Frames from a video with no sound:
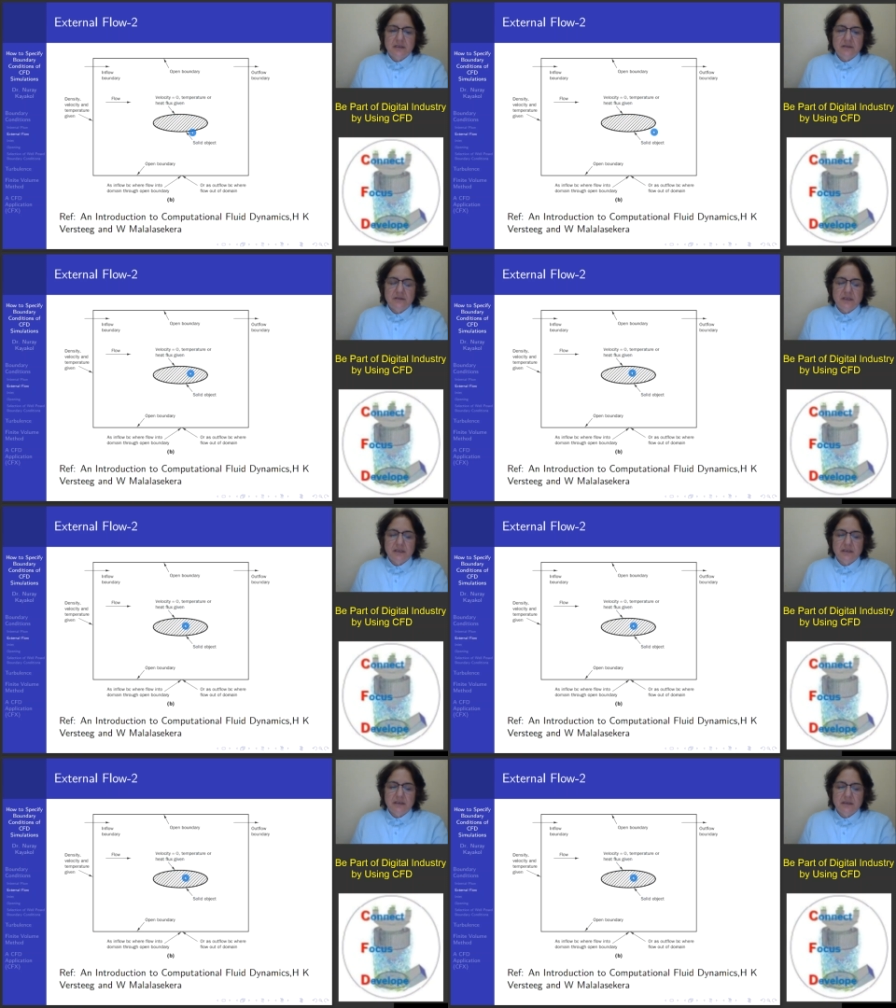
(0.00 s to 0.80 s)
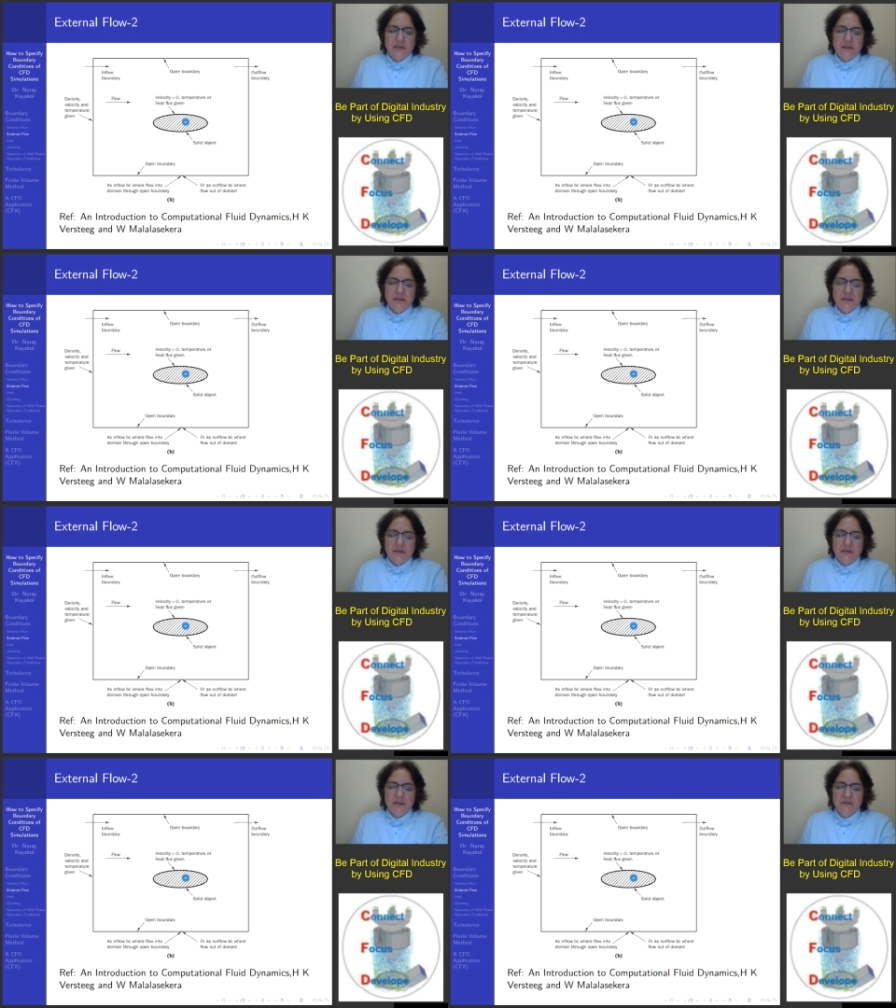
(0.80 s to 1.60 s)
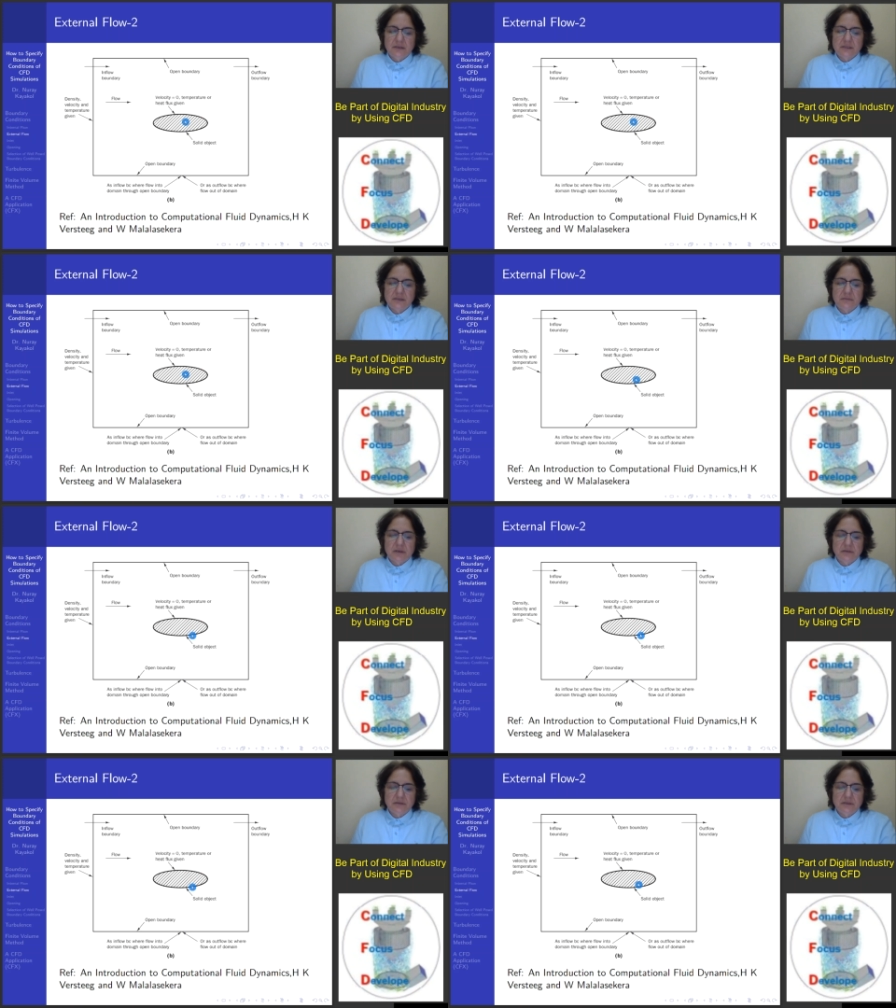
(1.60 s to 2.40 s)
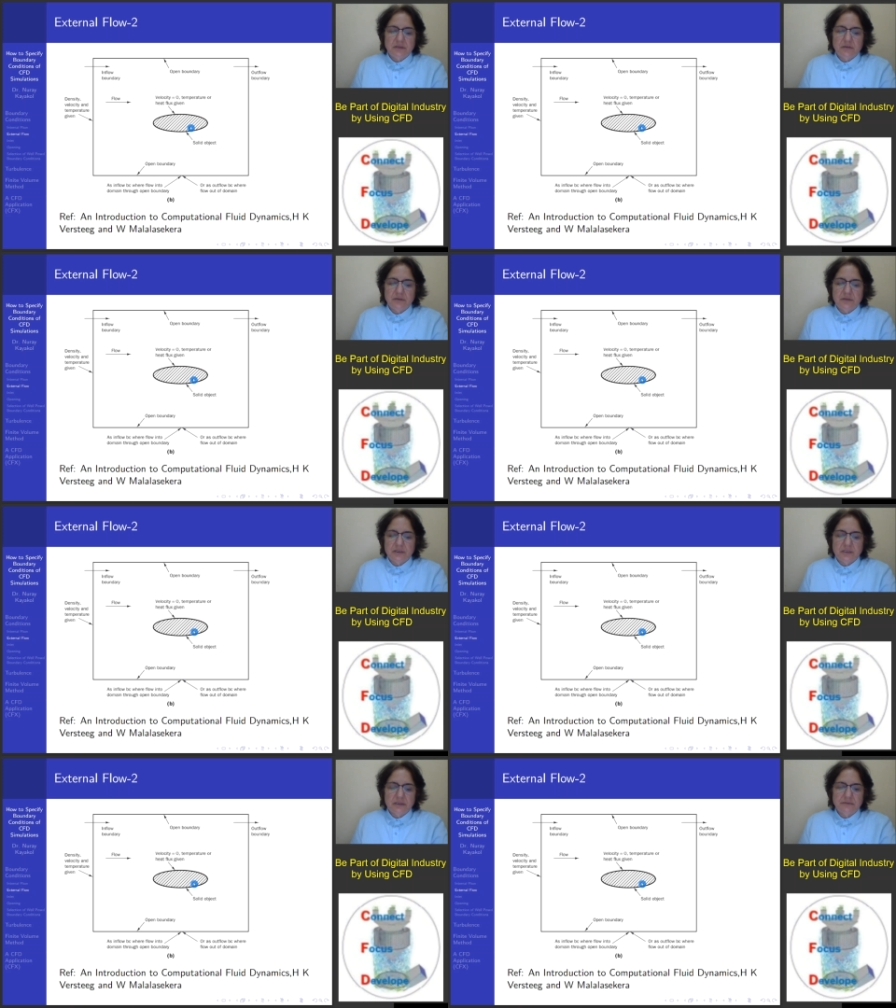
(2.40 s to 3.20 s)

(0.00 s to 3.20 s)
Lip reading: you can give as a boundary condition